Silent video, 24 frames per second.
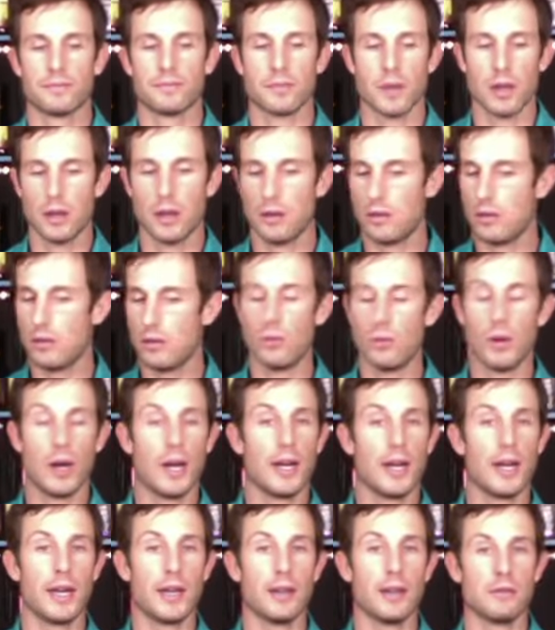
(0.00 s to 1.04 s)
I don't know
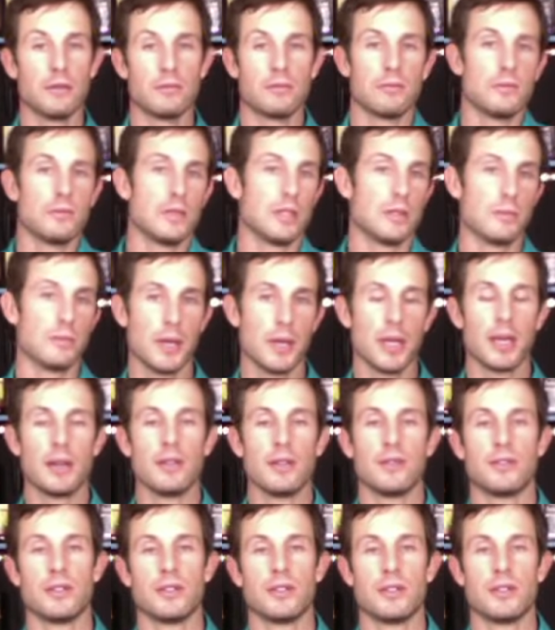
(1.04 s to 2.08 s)
why, it doesn't make any
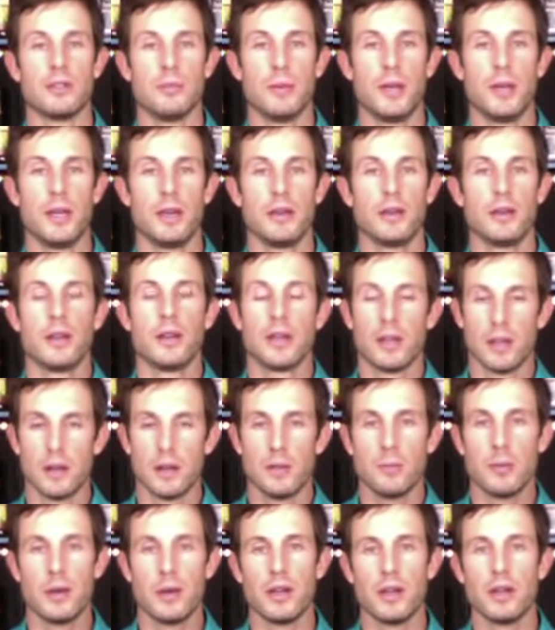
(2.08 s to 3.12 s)
sense to me,
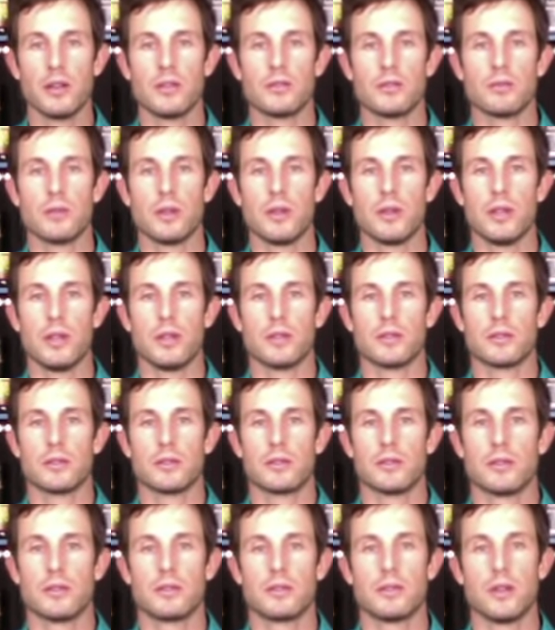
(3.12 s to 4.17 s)
but it is what it is.
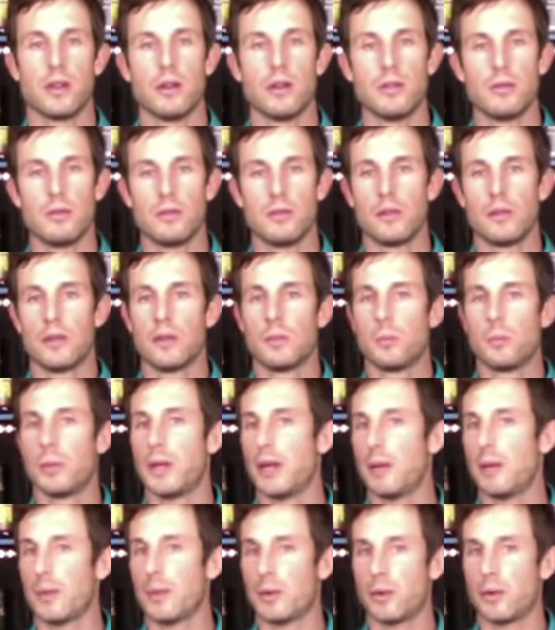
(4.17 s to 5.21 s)
So
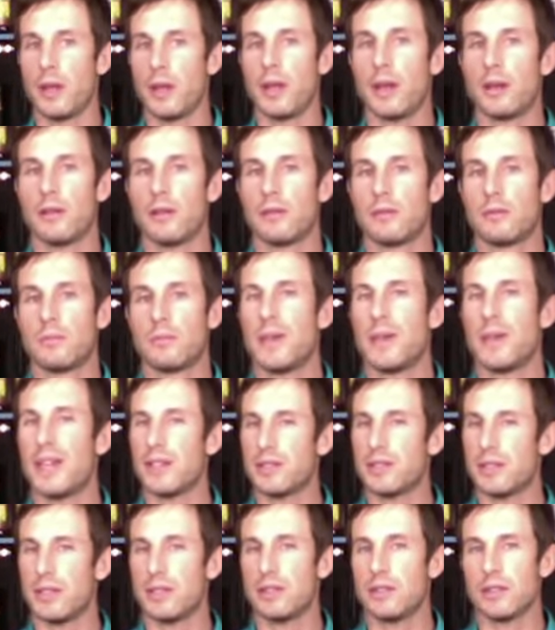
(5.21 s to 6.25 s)
Bloody Maria makes
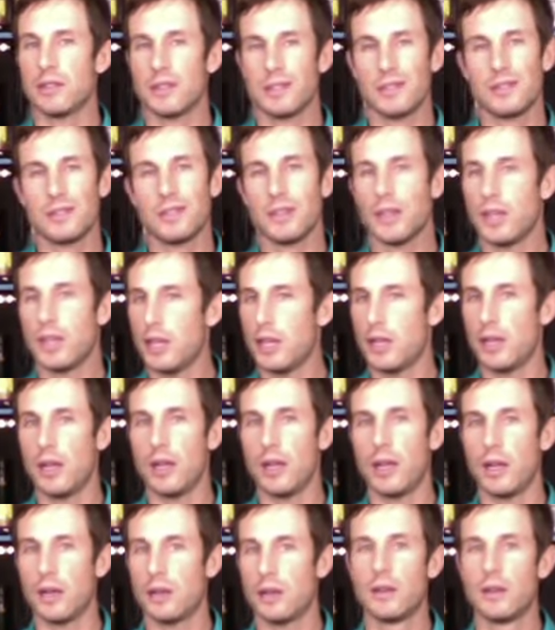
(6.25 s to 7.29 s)
sense because
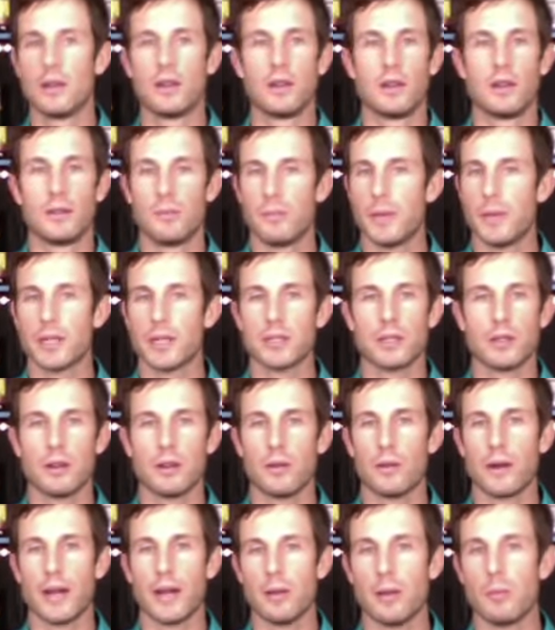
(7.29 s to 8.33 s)
tequila, Mexico,
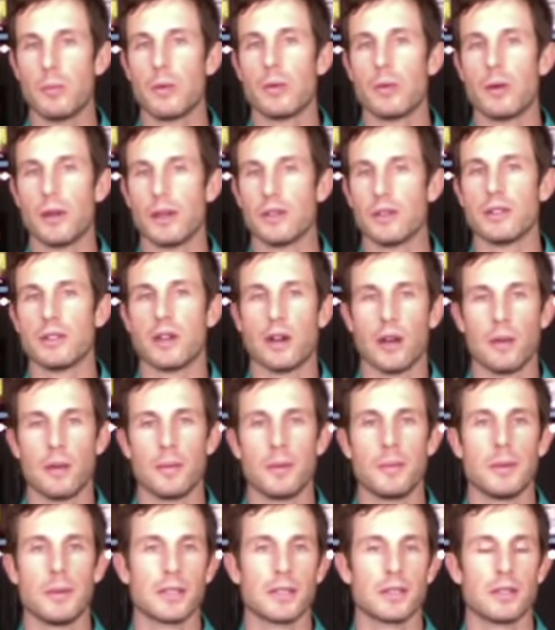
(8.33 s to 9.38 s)
right? Maria is a common
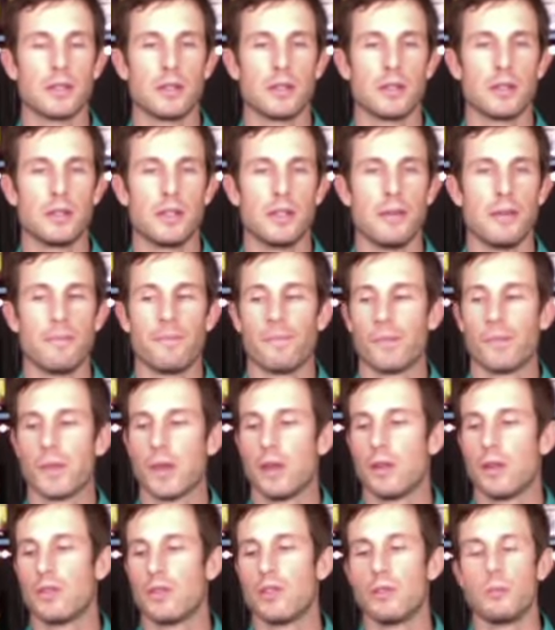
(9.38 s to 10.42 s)
Mexican girl name.
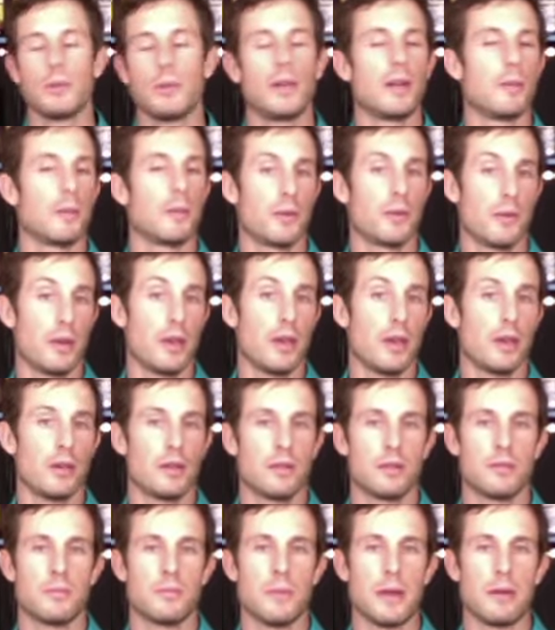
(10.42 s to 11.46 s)
So Bloody Maria
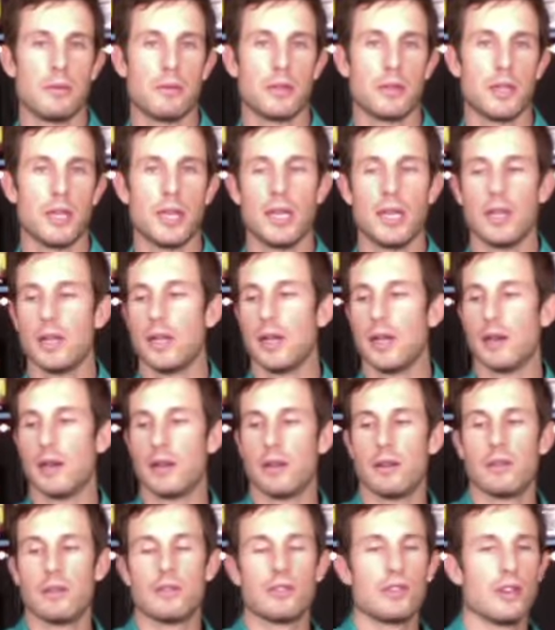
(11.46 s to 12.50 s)
is made with tequila
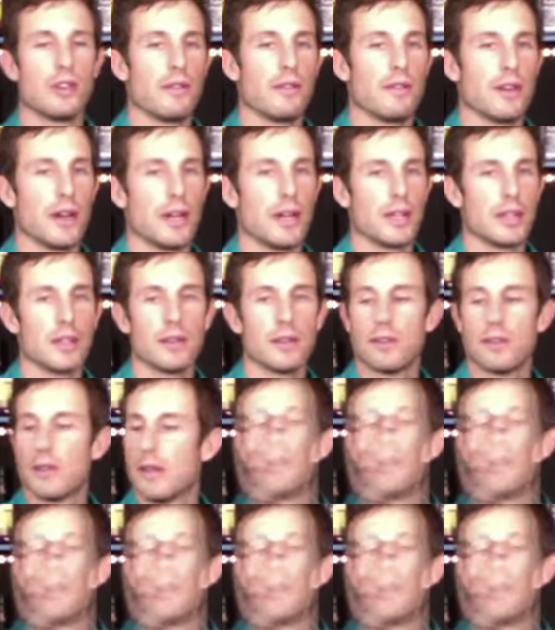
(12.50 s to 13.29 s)
instead of vodka.